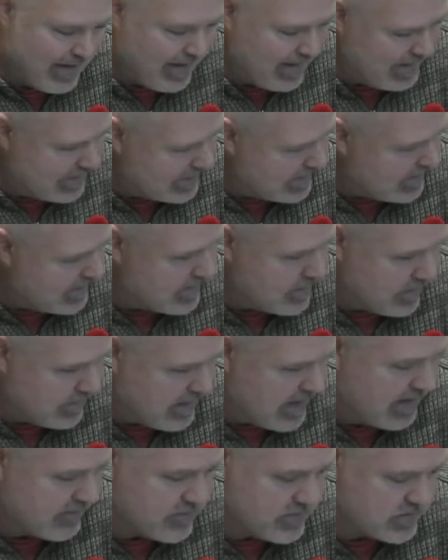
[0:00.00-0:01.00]
And again,
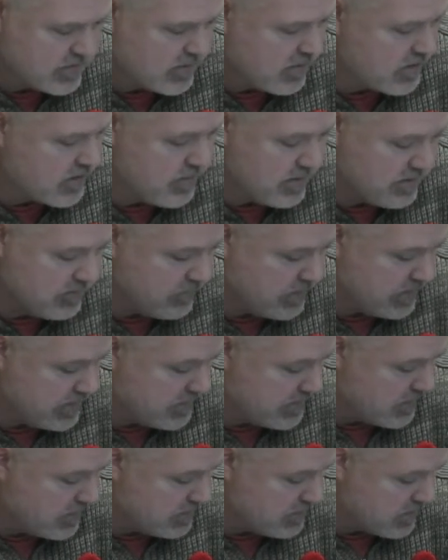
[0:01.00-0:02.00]
I'll have this argument
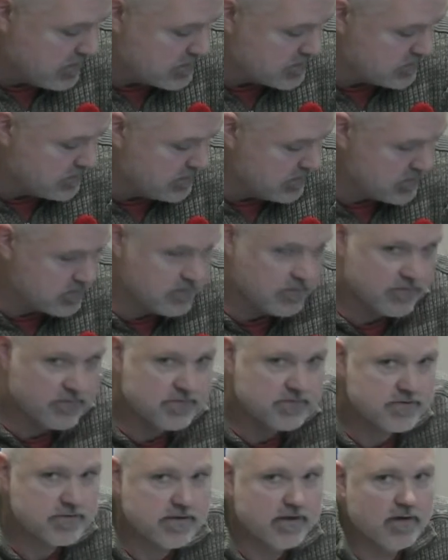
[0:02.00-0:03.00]
with our
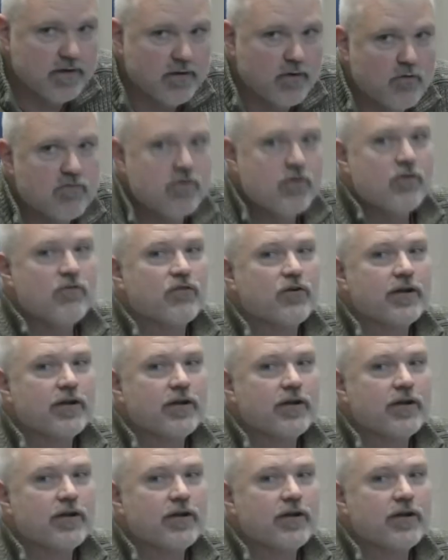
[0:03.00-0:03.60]
solicitors over and over